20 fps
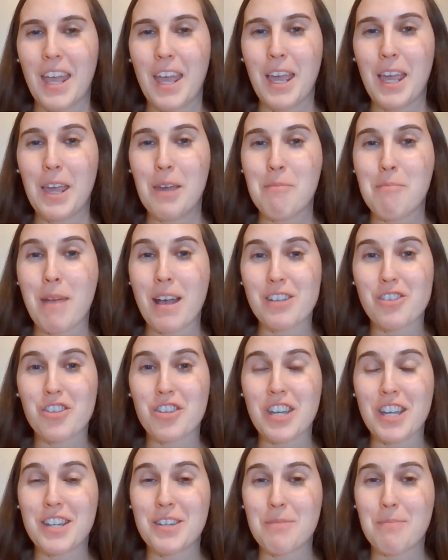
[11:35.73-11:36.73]
He
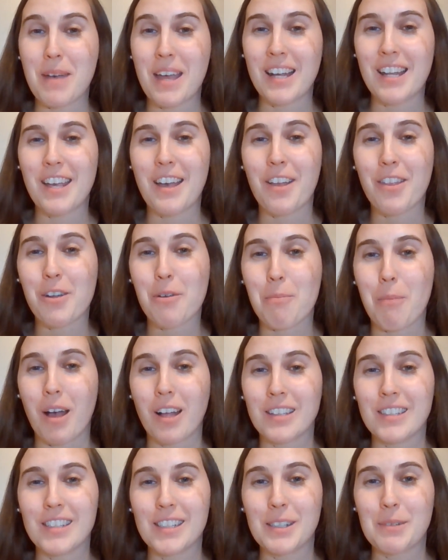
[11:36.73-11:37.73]
mentioned many other
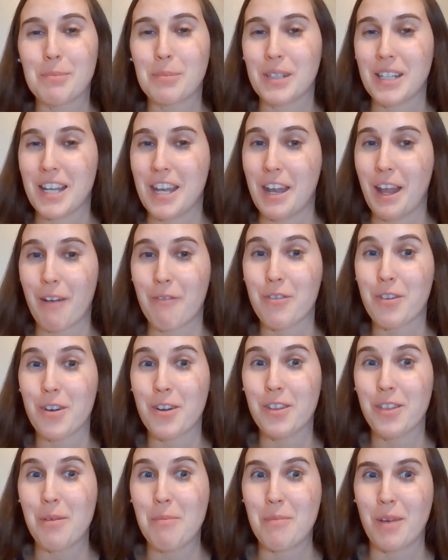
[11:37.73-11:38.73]
months, but
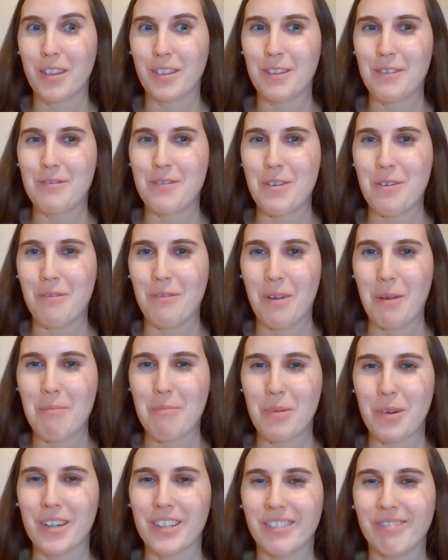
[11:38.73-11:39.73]
never the month of
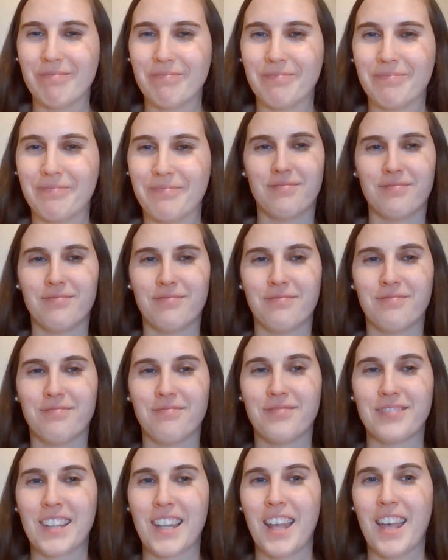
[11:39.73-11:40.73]
November.
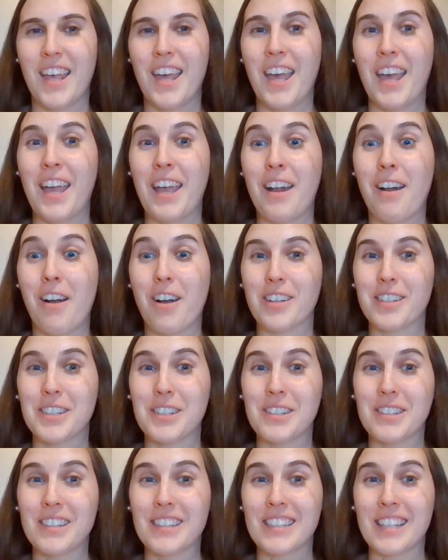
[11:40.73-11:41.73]
It
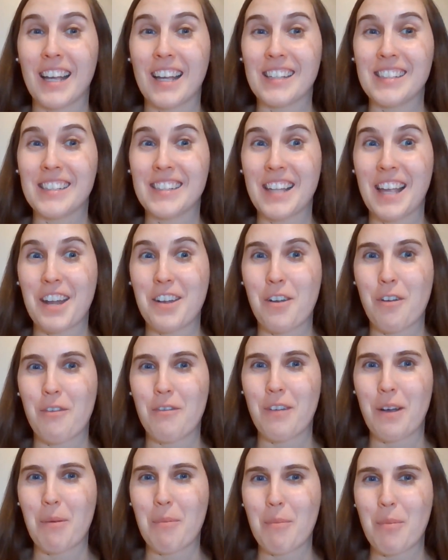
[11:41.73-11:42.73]
also says that
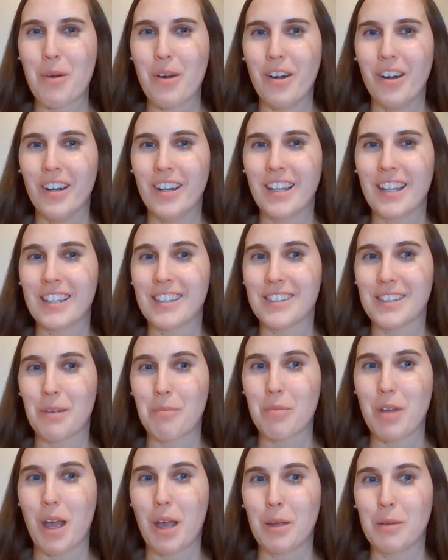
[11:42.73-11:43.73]
November can
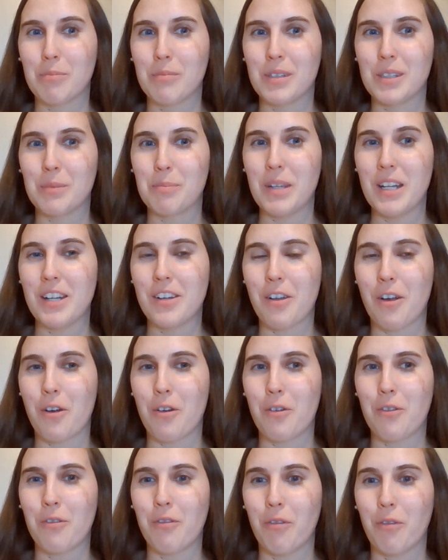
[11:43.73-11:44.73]
sometimes be
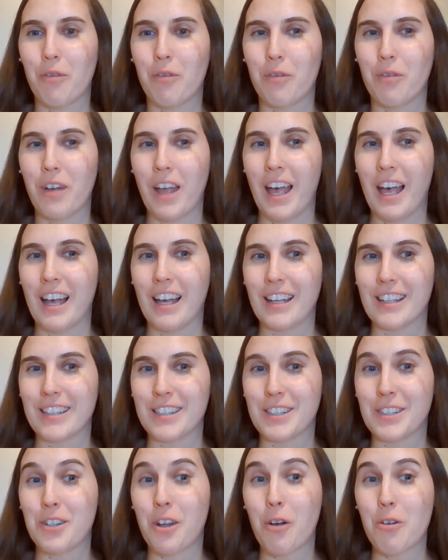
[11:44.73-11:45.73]
known
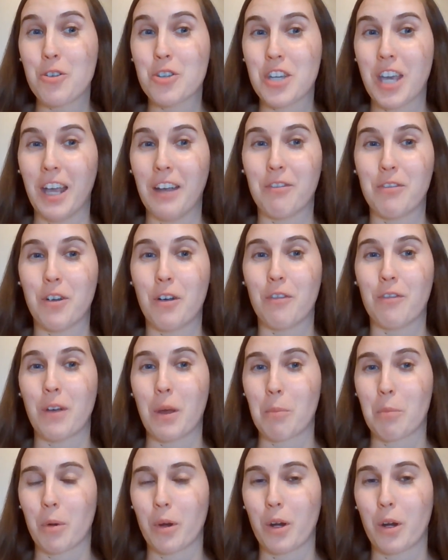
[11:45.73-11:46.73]
as No Shave
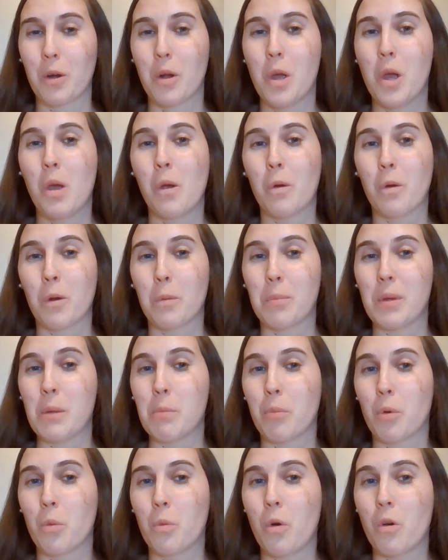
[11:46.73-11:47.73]
November, where
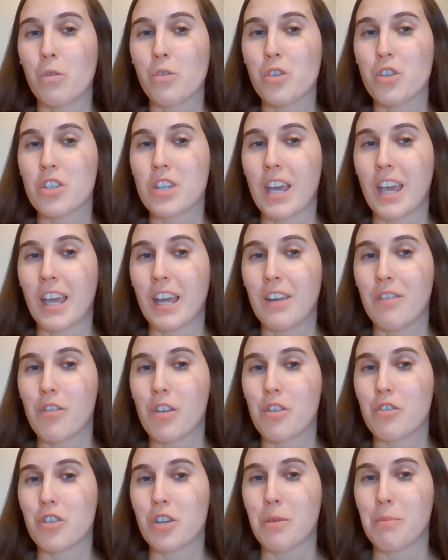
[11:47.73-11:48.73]
people won't shave.
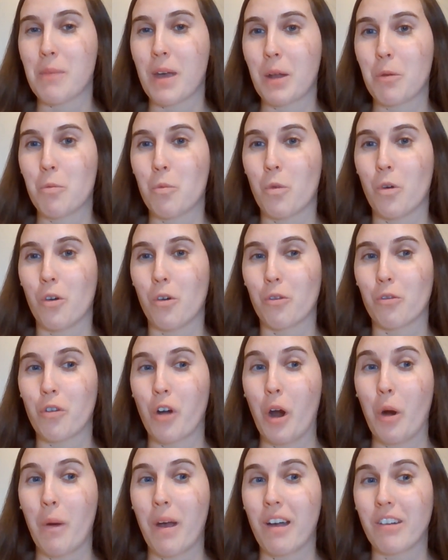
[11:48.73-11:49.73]
Usually men will
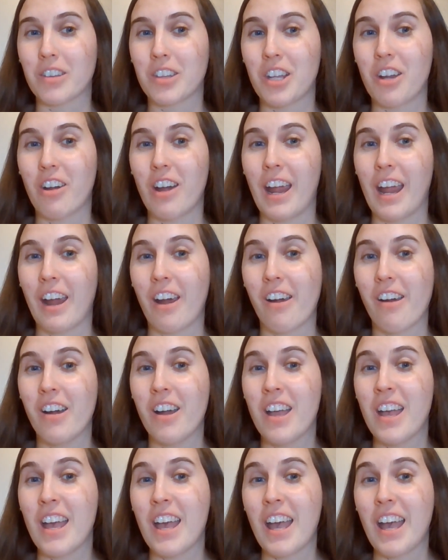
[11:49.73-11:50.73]
grow out their hair,
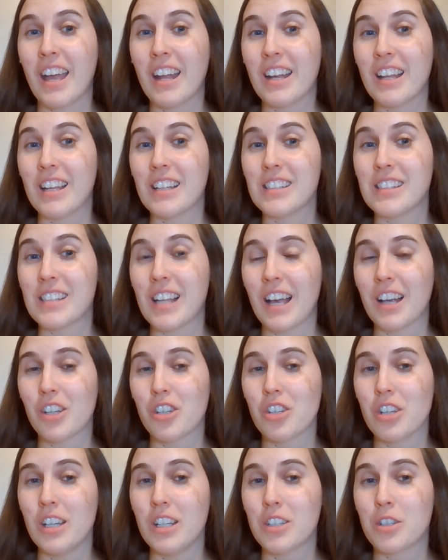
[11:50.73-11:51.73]
and it's
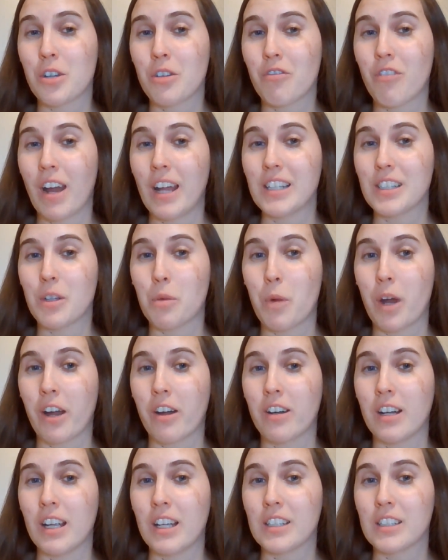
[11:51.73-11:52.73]
actually to raise
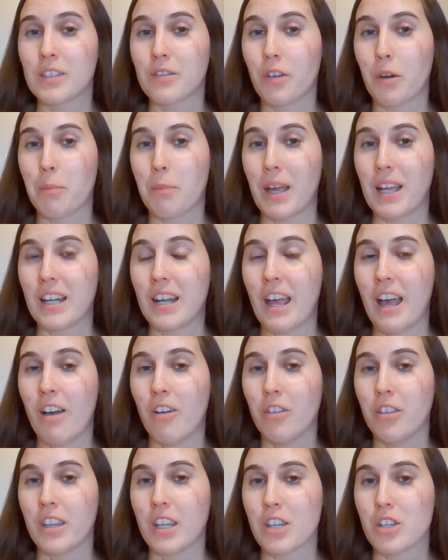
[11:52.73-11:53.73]
awareness for men
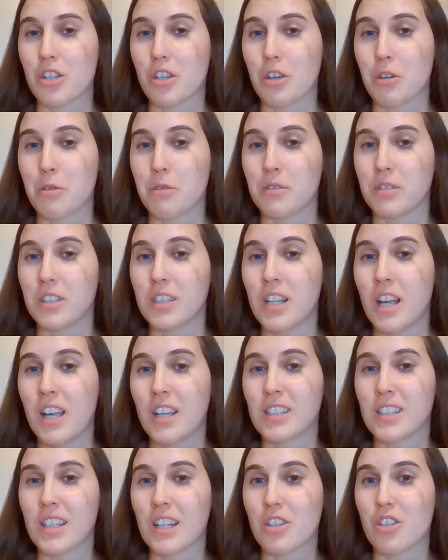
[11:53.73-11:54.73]
health issues,
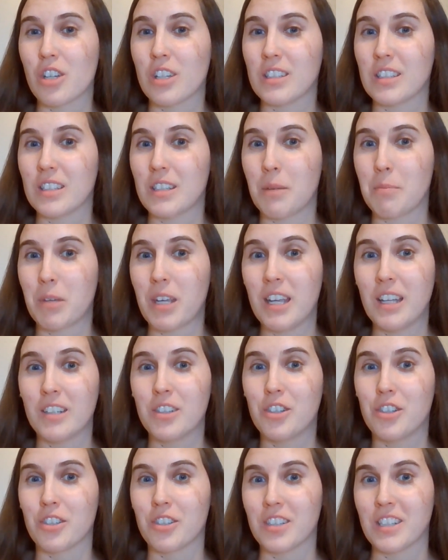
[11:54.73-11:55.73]
such as some
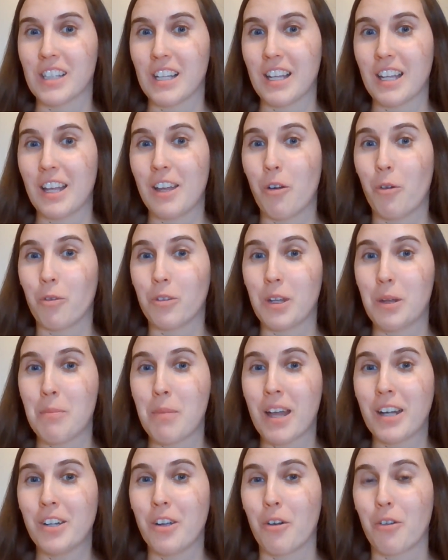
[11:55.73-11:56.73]
cancers that only
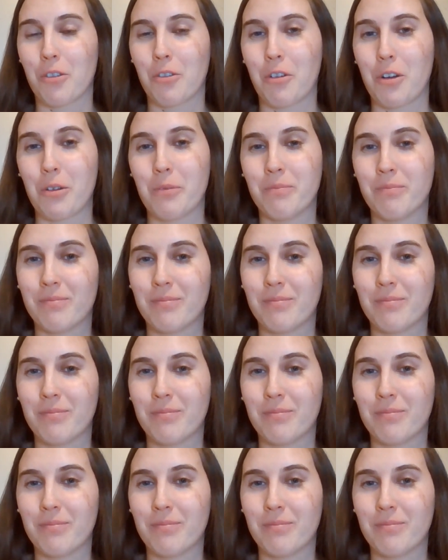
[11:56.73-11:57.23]
men go through.